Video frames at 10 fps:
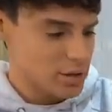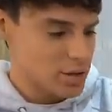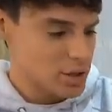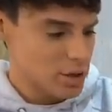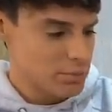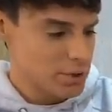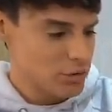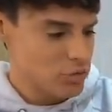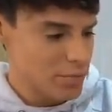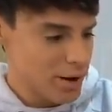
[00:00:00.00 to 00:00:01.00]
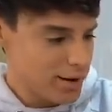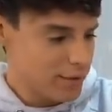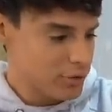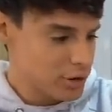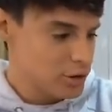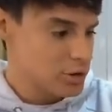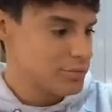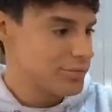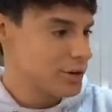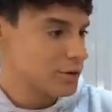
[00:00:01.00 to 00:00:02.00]
Stop being dramatic for
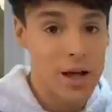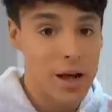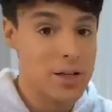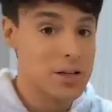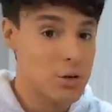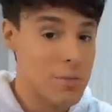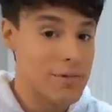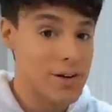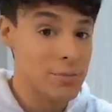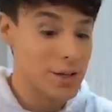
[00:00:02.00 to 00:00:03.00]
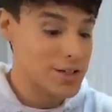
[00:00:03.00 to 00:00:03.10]
YouTube views. Also, what my family